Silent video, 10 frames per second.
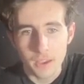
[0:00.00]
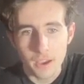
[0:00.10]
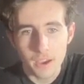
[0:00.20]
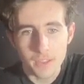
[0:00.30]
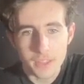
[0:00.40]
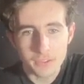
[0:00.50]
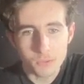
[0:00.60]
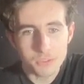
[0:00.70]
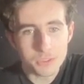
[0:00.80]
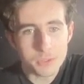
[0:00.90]
Uh, there's
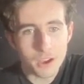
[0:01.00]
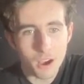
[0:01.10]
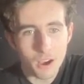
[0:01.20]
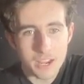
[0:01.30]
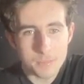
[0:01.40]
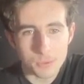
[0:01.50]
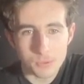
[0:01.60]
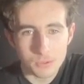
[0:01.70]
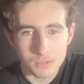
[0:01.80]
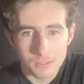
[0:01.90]
also an
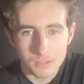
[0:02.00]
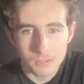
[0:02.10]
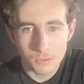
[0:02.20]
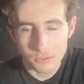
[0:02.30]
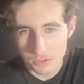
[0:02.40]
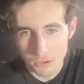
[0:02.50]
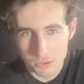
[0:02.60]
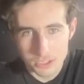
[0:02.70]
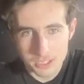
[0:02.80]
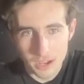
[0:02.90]
eyeball, or or
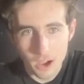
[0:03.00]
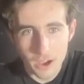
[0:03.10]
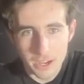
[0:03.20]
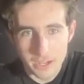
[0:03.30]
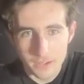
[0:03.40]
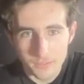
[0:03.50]
just an eye.